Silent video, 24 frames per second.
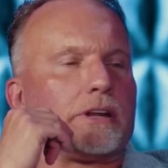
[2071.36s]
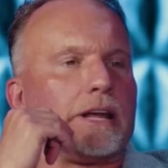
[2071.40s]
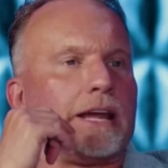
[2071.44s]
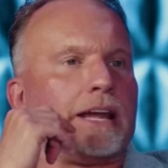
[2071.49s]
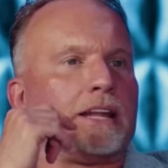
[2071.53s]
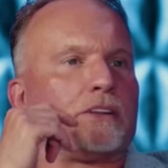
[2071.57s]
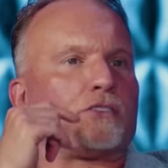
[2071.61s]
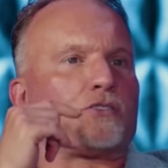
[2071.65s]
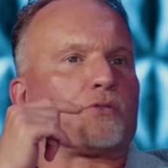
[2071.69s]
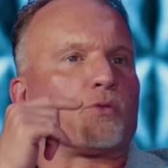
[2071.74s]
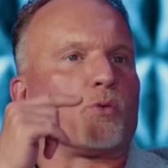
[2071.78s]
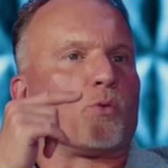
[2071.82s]

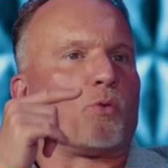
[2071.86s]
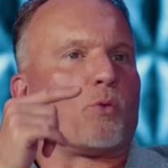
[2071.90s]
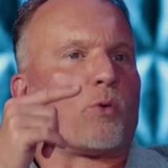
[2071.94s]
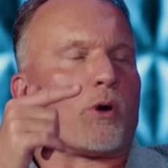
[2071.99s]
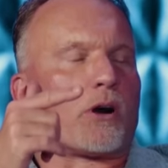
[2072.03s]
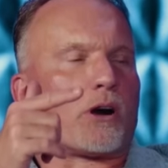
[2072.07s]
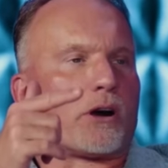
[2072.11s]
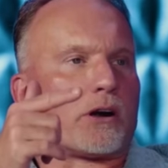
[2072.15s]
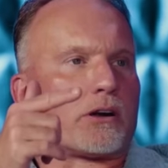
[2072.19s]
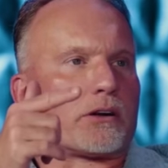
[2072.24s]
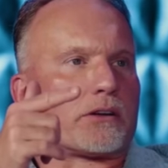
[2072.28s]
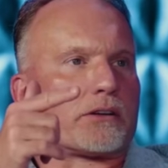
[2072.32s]
it's
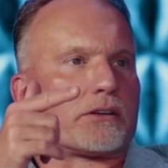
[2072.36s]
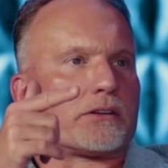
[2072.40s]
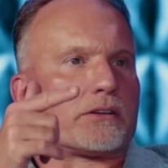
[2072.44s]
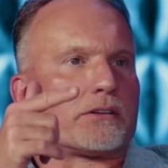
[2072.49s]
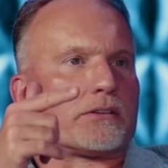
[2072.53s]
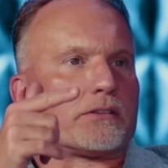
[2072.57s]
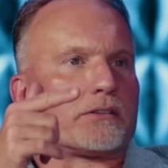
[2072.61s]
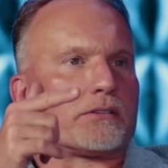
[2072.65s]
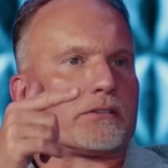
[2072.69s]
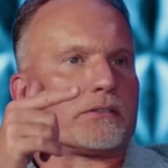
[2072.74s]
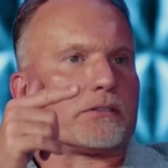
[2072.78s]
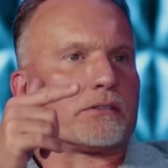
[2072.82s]
work
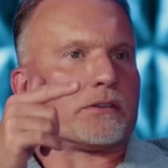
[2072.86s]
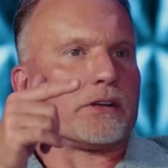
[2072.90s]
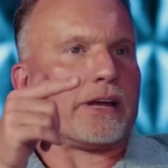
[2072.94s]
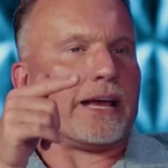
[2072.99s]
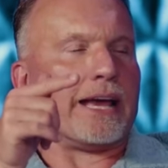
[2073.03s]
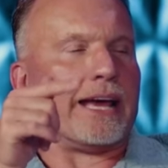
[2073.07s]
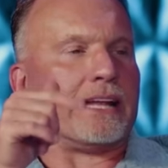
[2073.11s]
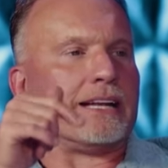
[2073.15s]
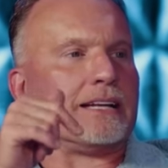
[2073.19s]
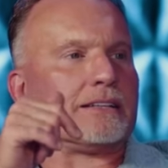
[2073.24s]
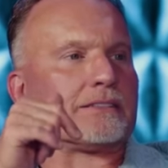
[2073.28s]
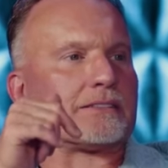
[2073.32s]

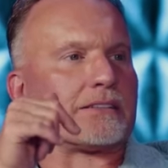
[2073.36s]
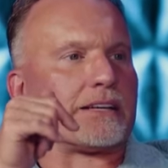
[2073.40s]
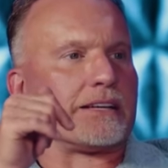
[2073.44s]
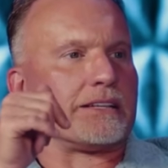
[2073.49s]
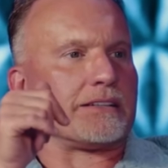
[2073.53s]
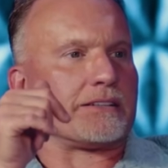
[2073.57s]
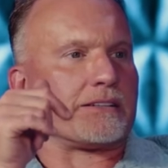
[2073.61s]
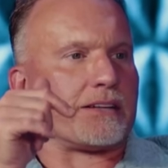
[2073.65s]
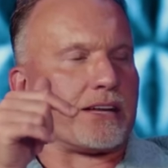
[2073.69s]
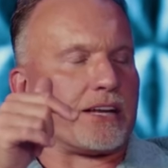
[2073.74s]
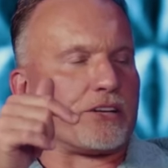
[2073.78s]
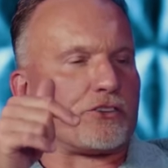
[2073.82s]
and it's
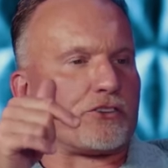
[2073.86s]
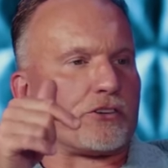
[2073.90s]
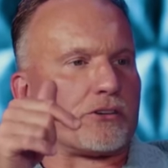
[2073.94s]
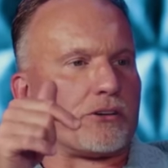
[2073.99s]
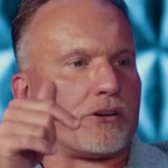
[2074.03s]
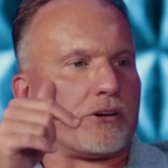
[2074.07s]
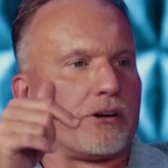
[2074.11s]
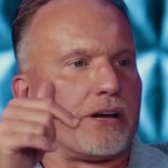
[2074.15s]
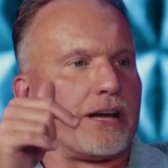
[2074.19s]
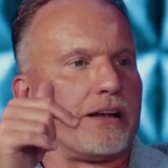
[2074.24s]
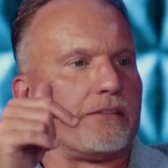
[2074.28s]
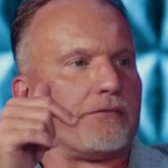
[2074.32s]

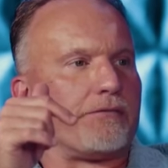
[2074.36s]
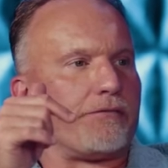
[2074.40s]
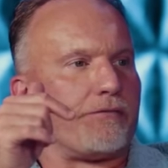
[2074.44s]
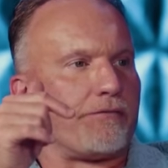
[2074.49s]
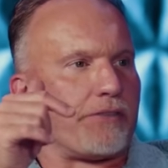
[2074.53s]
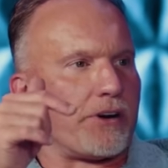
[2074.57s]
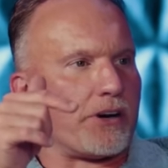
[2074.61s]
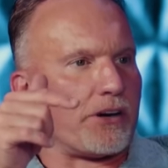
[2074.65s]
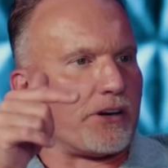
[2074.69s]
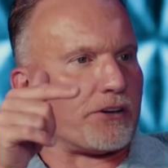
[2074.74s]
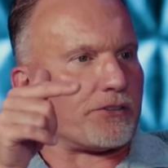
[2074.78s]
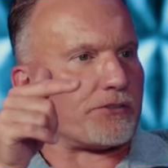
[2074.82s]
intentional at
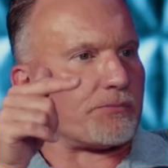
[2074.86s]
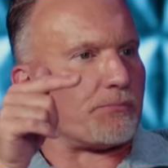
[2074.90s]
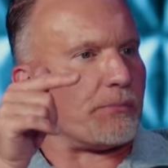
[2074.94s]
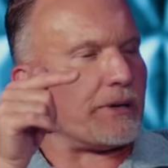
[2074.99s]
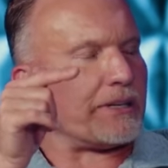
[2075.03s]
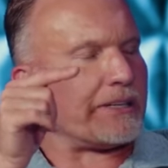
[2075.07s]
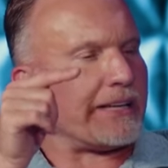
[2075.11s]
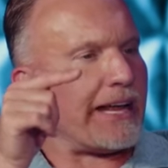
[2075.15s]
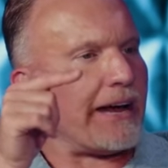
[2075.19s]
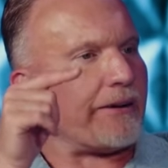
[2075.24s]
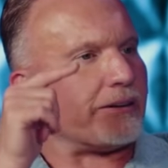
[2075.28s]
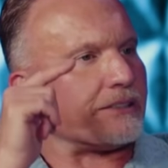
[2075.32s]
first,
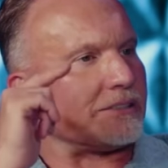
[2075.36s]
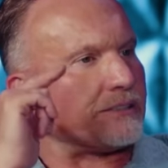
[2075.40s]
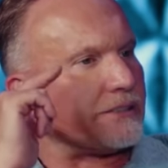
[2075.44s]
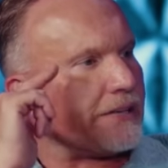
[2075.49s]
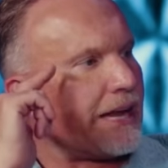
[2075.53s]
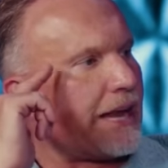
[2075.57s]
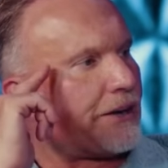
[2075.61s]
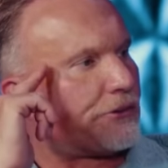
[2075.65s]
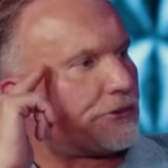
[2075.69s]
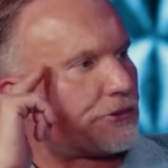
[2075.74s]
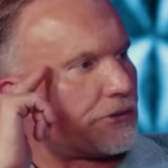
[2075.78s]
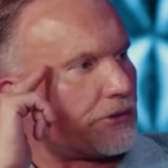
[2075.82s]
but now it's
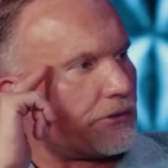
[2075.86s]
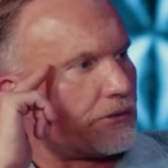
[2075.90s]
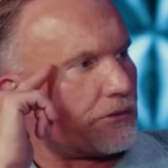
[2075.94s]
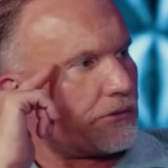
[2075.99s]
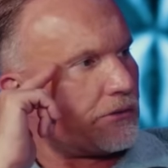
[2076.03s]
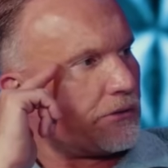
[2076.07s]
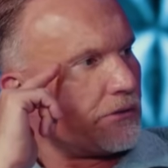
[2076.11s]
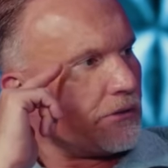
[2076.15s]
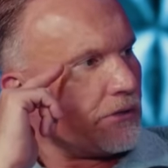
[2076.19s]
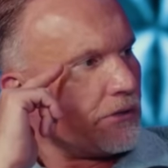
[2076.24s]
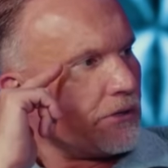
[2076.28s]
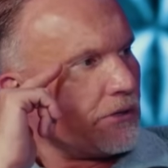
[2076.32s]
natural.
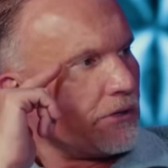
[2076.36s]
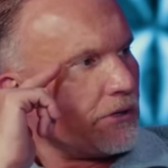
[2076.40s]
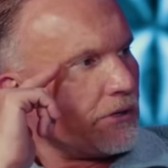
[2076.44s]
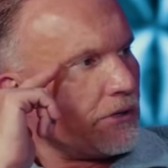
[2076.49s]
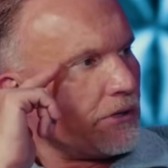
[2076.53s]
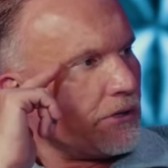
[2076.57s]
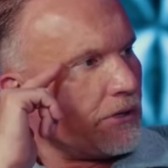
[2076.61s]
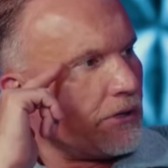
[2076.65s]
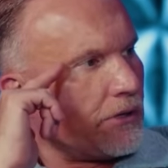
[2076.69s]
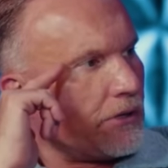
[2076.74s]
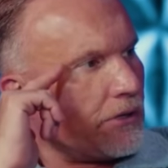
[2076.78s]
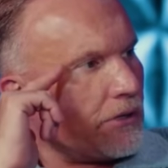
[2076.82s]
Right, it's
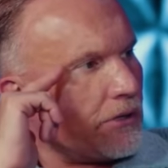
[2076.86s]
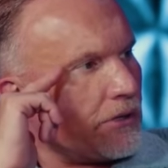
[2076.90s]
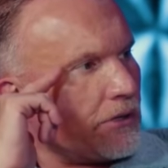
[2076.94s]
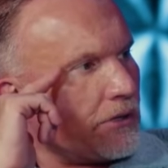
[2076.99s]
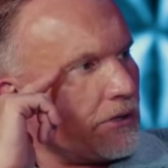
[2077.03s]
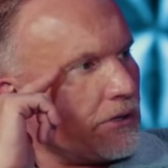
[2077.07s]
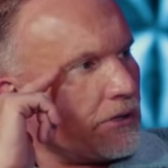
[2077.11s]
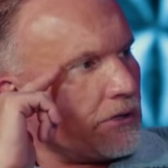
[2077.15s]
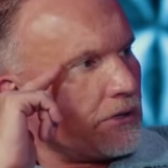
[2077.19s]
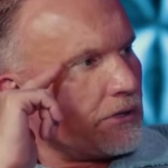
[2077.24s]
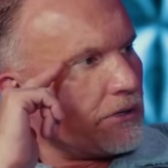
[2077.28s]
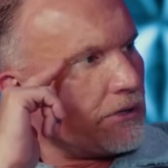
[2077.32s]
just part of
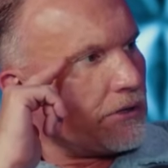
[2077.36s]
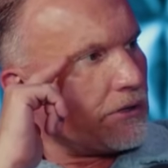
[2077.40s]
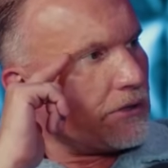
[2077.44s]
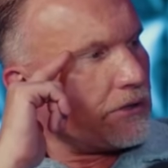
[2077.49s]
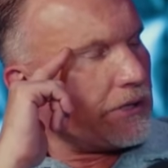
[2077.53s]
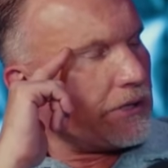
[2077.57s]
your life.